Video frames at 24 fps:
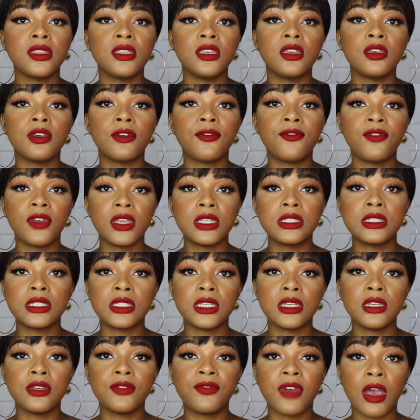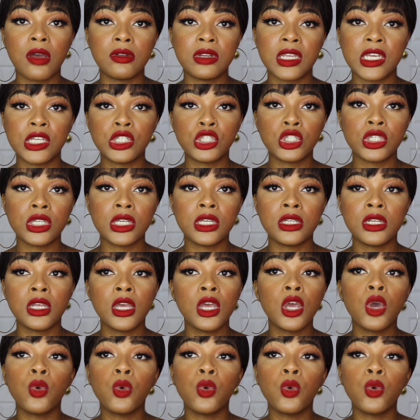the Fenty foundation,